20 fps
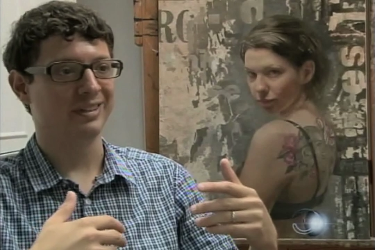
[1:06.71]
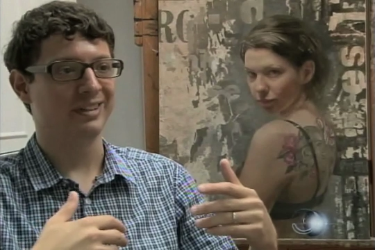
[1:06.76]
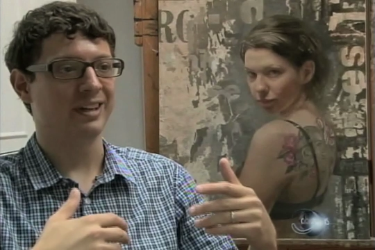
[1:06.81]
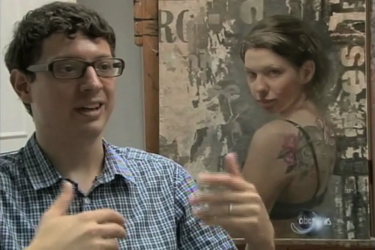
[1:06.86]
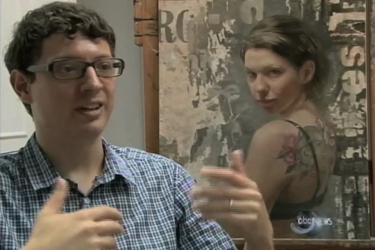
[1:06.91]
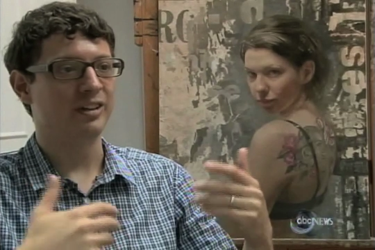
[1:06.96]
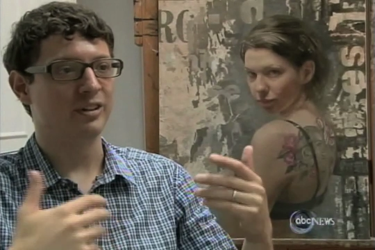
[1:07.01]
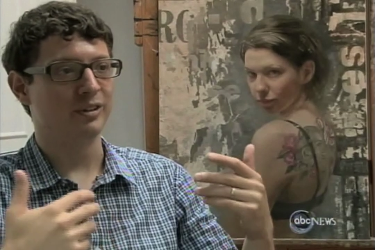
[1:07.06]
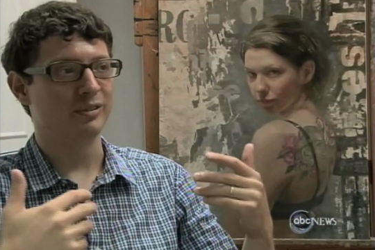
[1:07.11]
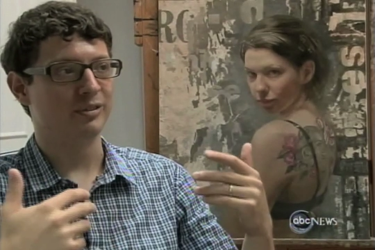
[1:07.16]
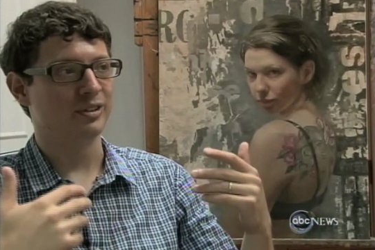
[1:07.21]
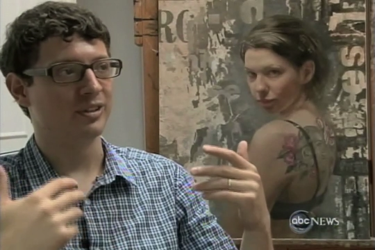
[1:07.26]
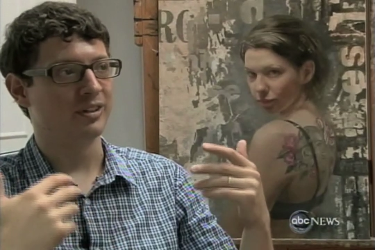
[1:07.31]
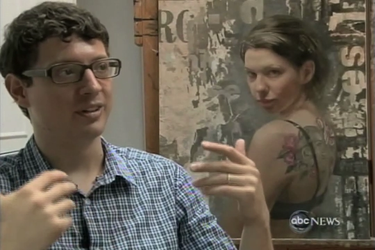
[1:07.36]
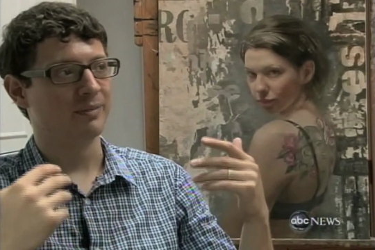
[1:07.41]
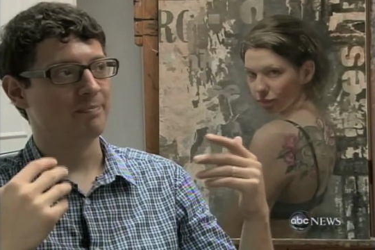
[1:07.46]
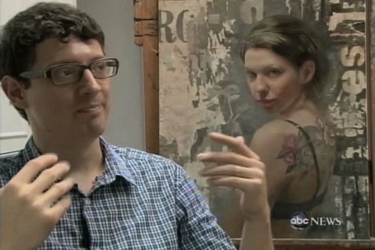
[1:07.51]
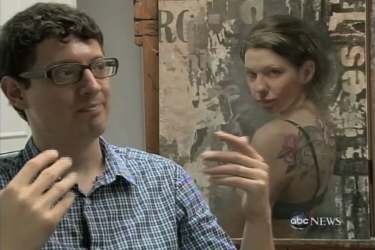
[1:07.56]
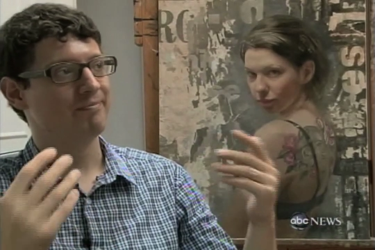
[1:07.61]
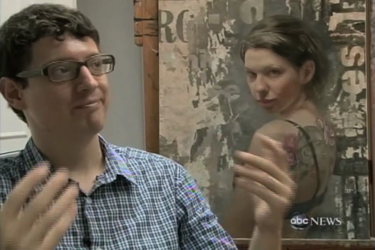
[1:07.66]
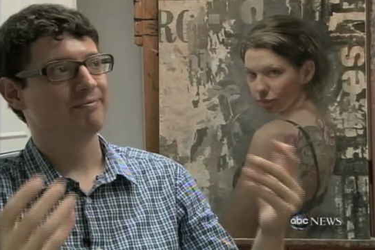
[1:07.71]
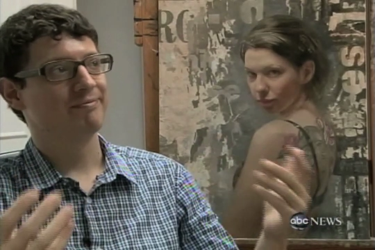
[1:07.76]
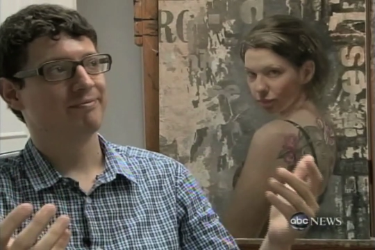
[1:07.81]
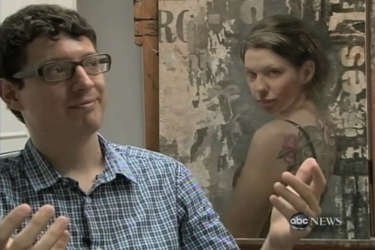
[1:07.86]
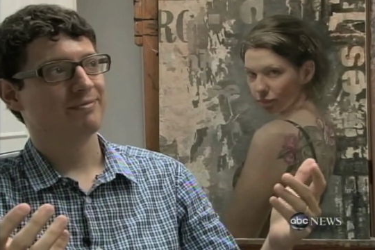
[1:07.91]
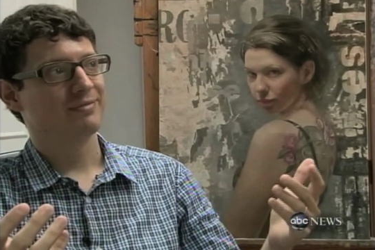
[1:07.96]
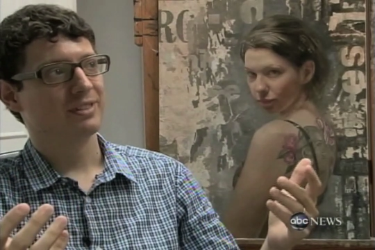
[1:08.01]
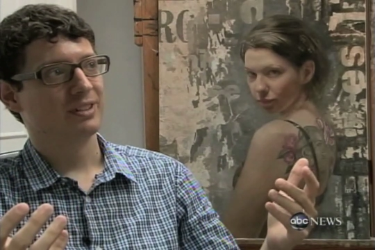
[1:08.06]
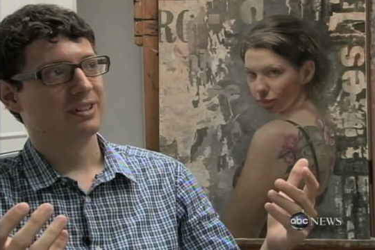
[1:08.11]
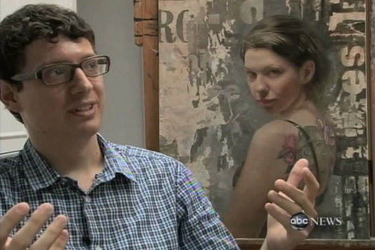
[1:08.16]
Speaker 1: end of your
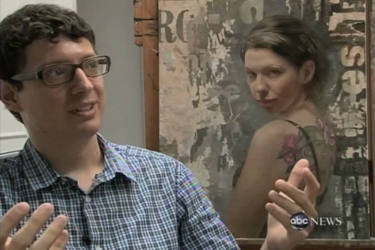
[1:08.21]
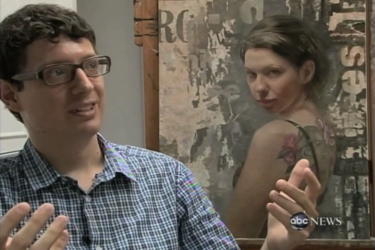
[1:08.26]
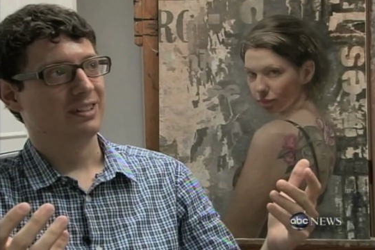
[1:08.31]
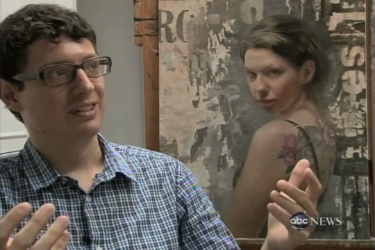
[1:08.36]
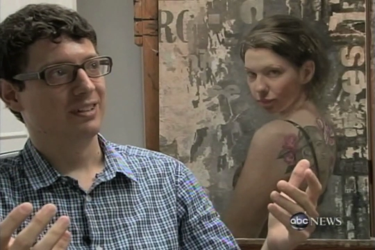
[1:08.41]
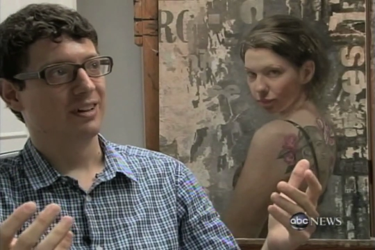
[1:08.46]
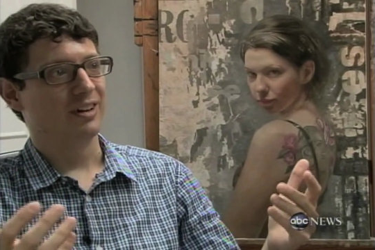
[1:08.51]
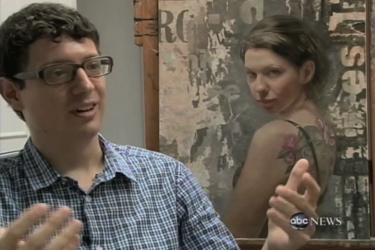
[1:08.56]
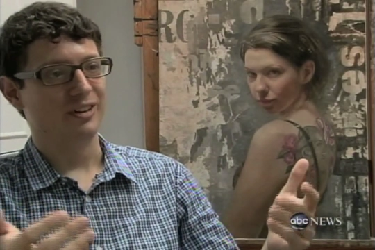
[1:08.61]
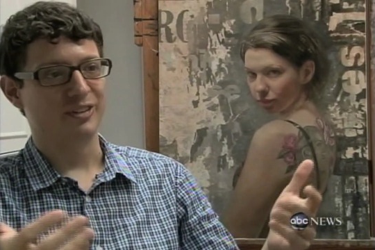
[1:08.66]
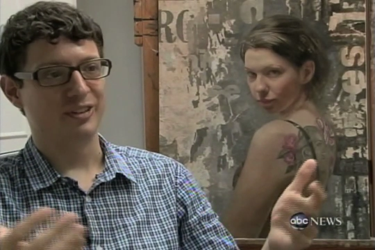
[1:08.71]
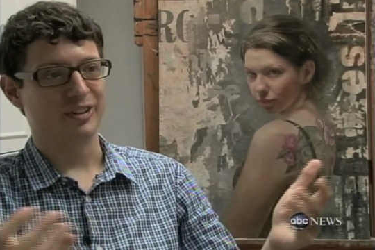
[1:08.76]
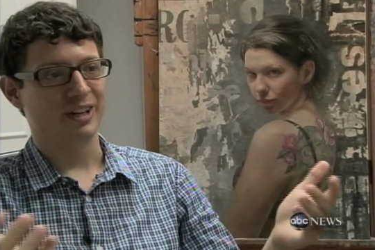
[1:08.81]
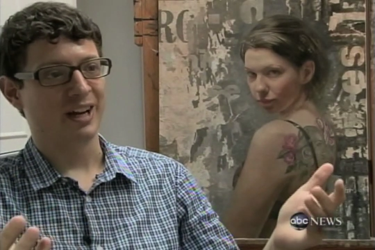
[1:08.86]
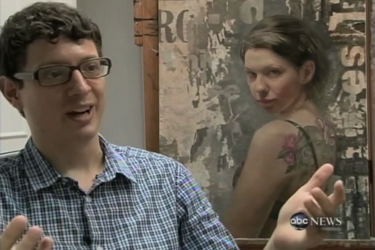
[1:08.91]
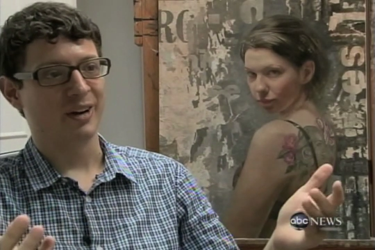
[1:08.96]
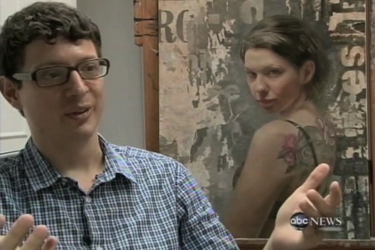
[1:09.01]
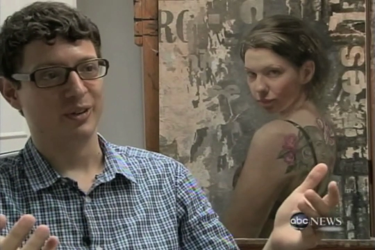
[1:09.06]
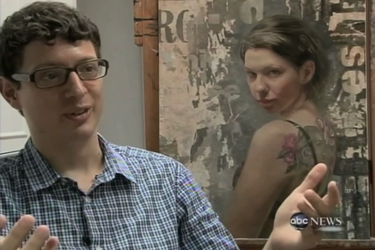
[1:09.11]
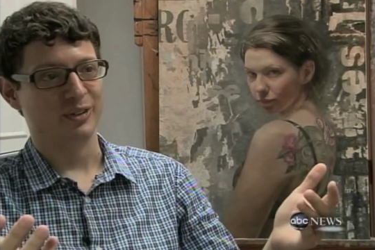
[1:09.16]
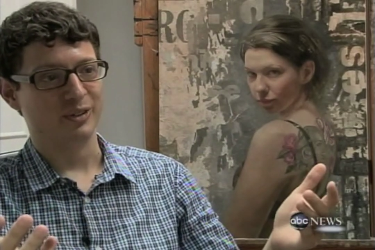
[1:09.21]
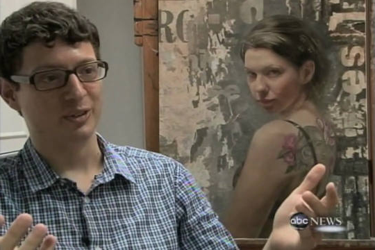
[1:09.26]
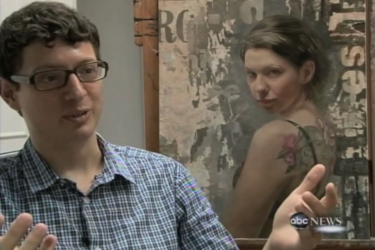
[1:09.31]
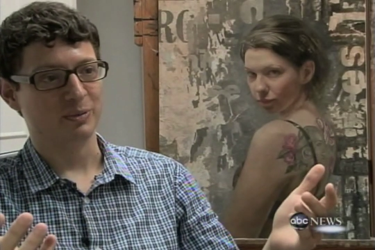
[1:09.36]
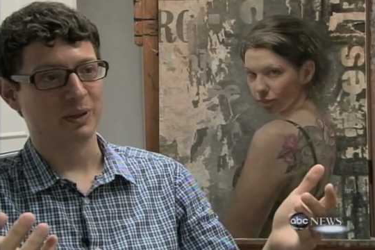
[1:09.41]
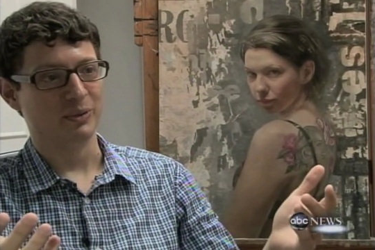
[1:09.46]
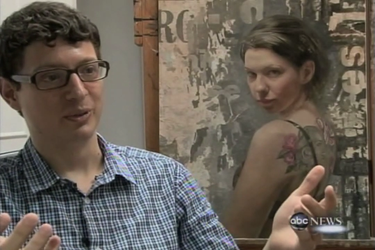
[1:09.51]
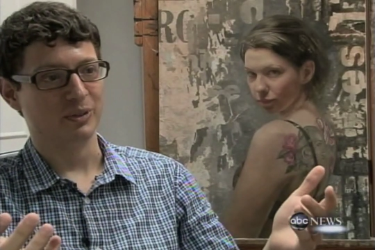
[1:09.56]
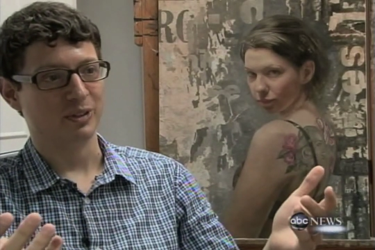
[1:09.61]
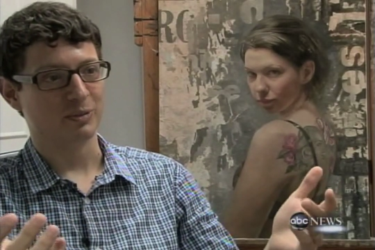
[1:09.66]
100 hours you
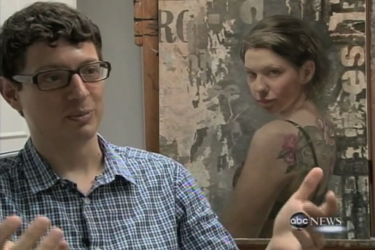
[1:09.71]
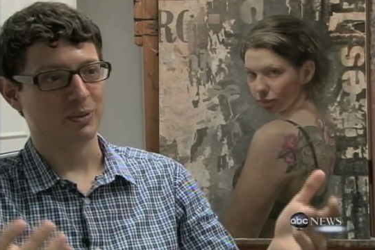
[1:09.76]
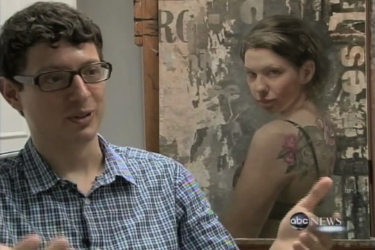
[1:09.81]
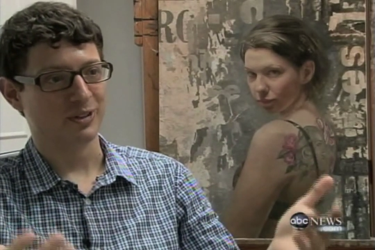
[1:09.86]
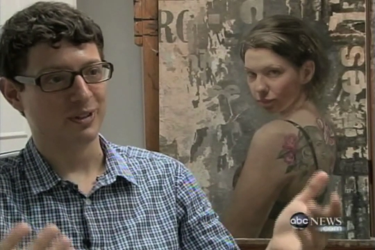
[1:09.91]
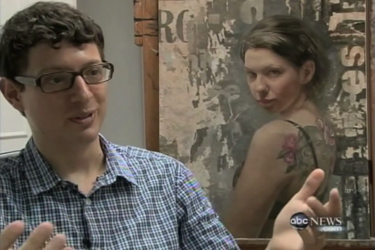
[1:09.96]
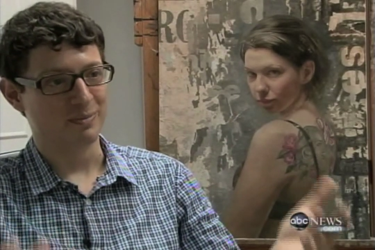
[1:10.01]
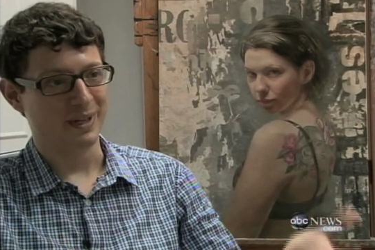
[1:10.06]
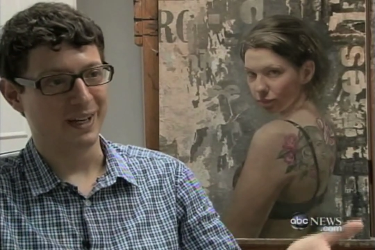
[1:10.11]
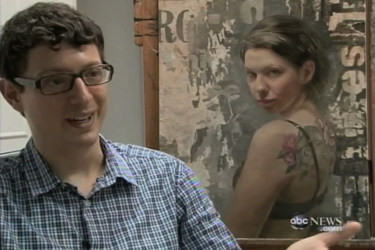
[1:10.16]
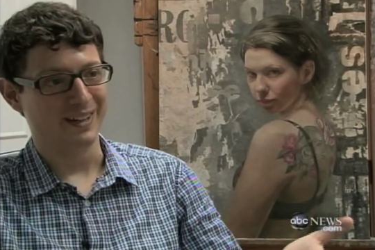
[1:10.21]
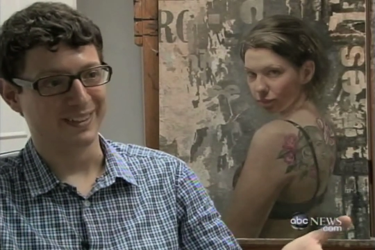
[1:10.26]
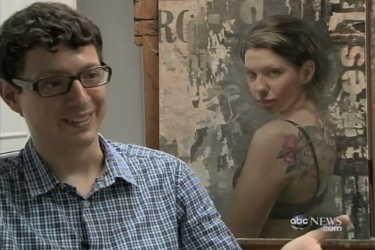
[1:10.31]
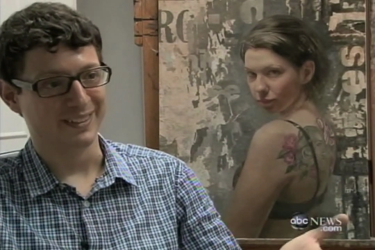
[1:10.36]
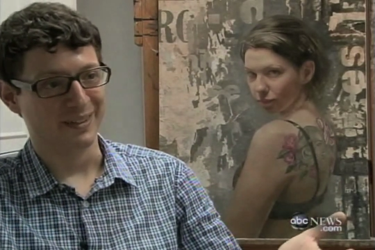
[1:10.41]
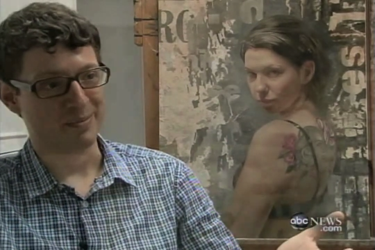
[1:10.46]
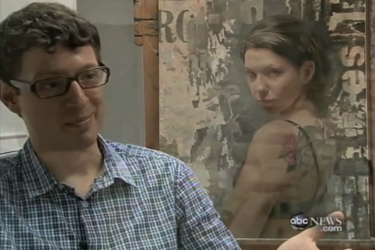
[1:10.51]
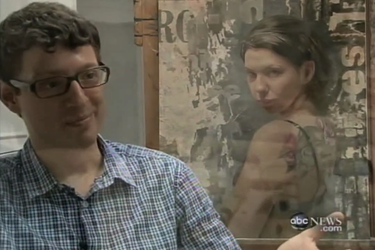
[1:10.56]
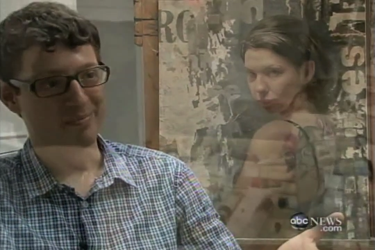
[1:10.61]
spent with this person painting them,